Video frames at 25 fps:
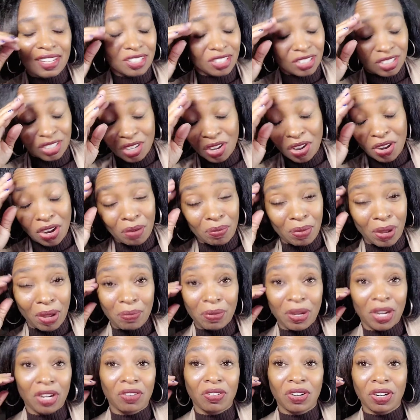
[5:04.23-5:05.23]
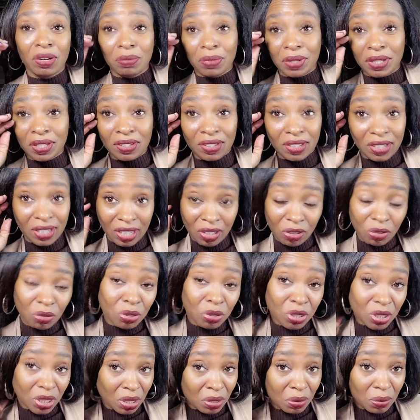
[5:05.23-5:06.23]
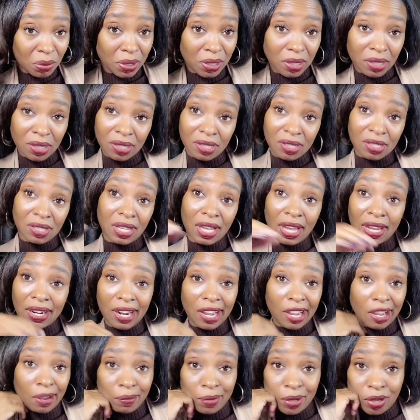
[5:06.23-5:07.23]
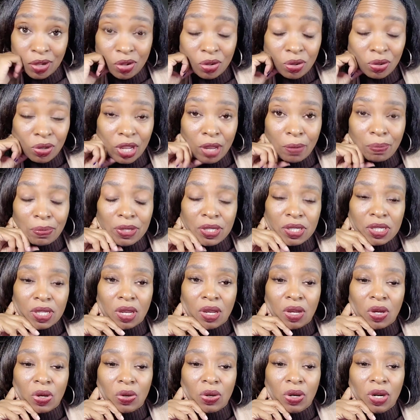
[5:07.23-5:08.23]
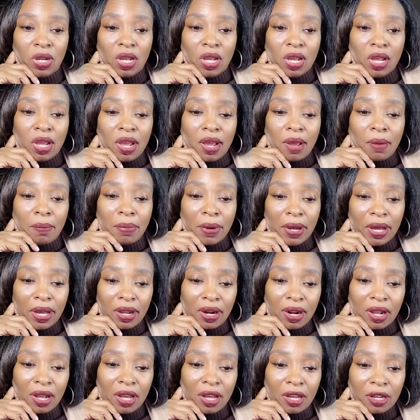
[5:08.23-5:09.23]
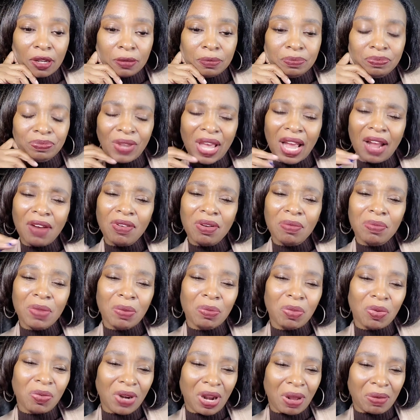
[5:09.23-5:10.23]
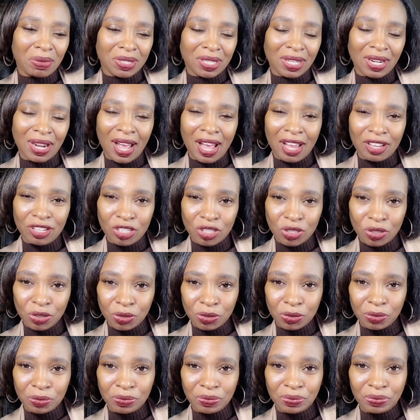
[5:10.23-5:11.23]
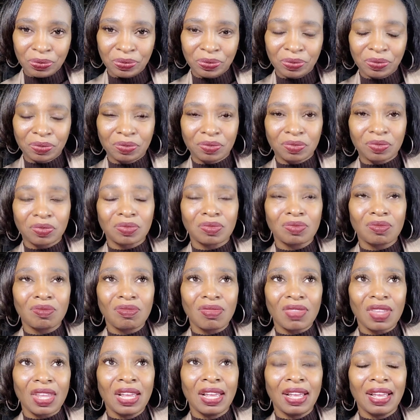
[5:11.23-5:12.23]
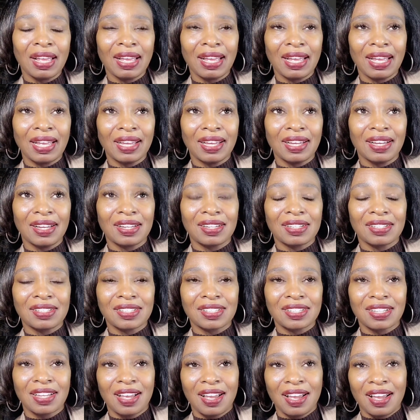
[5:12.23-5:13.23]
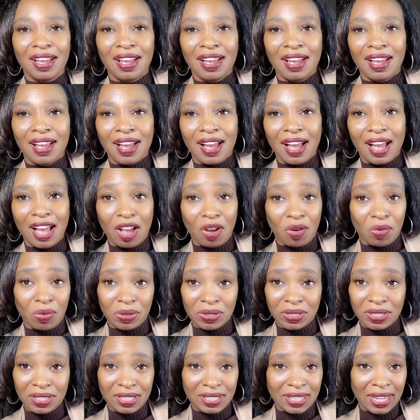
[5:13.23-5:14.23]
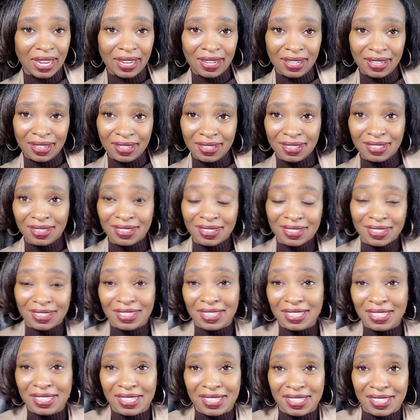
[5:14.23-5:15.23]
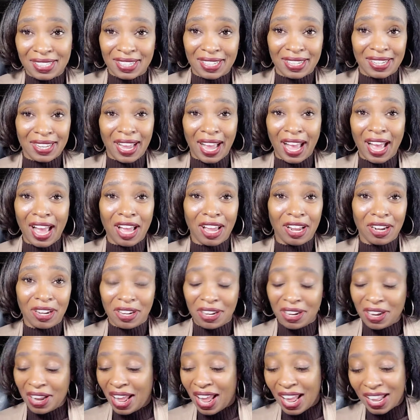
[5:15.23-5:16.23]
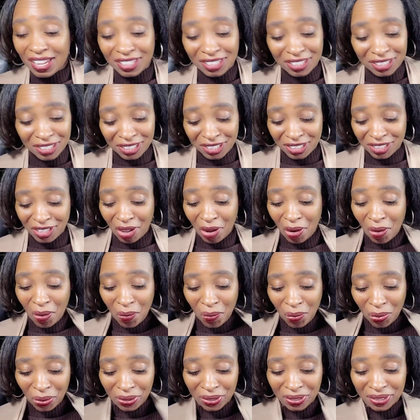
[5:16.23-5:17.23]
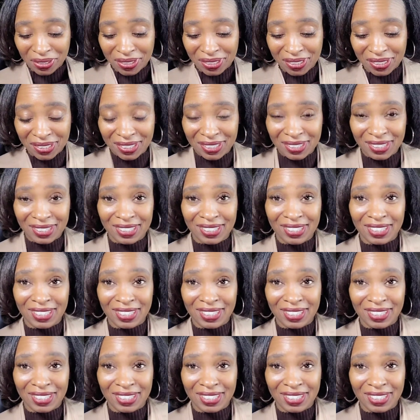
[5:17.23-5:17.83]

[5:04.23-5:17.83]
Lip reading: can just talk about my grandmother and who she was. That could be a whole episode. But I remember when I was in high school and I was dating this guy that I just thought was